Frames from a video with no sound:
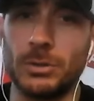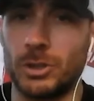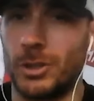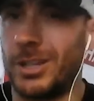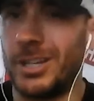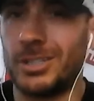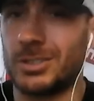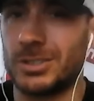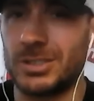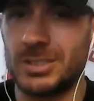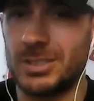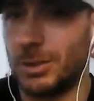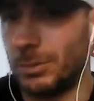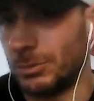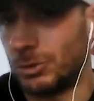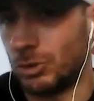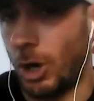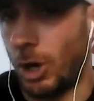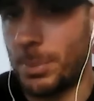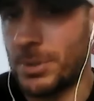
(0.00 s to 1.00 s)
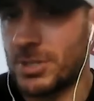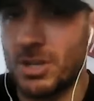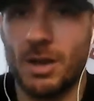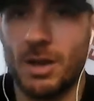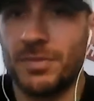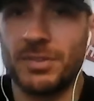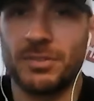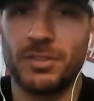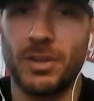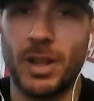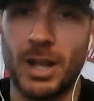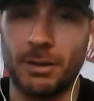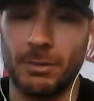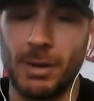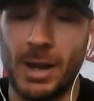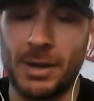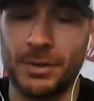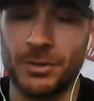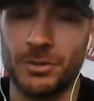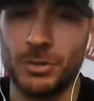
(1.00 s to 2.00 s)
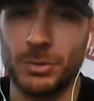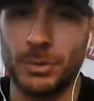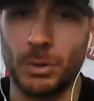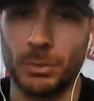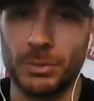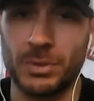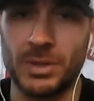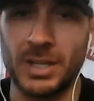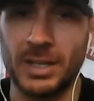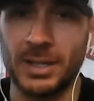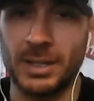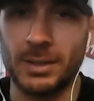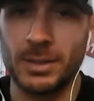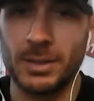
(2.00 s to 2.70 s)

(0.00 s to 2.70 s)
So they just don't drop us off and fly around and do their own thing